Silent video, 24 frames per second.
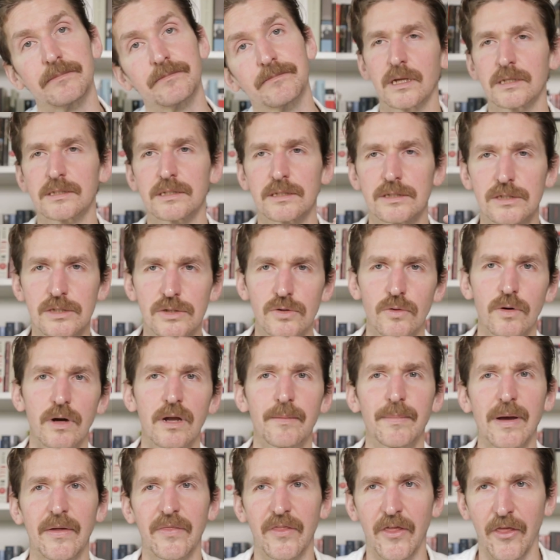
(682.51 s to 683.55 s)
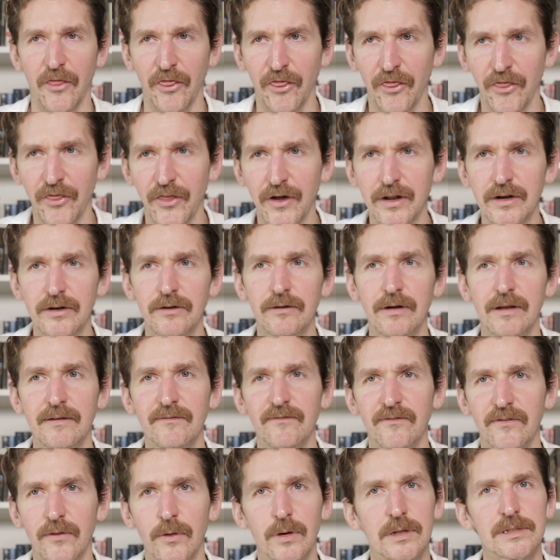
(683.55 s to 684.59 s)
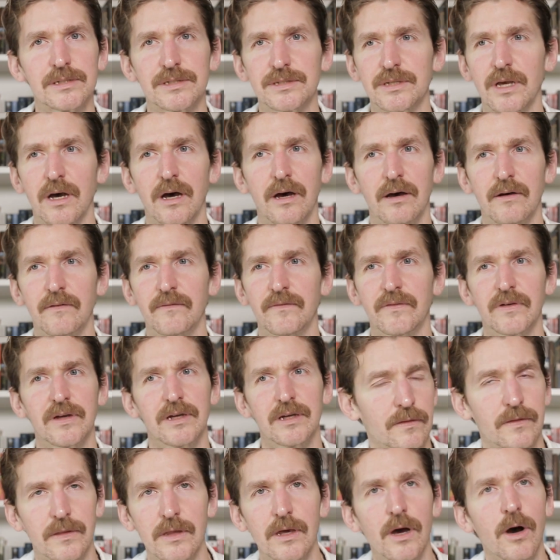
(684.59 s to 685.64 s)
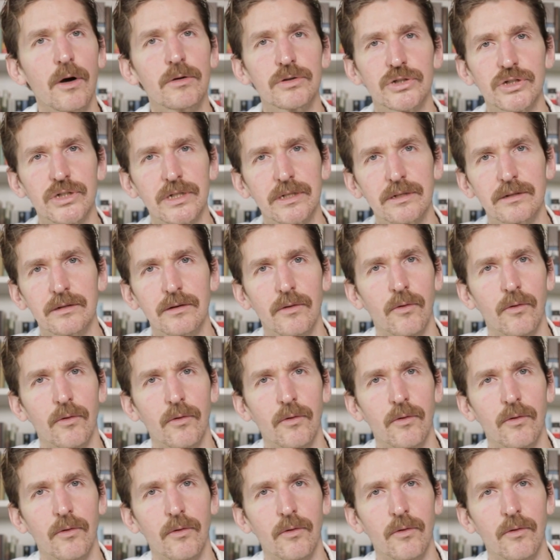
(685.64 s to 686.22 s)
It's a story about the thundering voice of the ocean,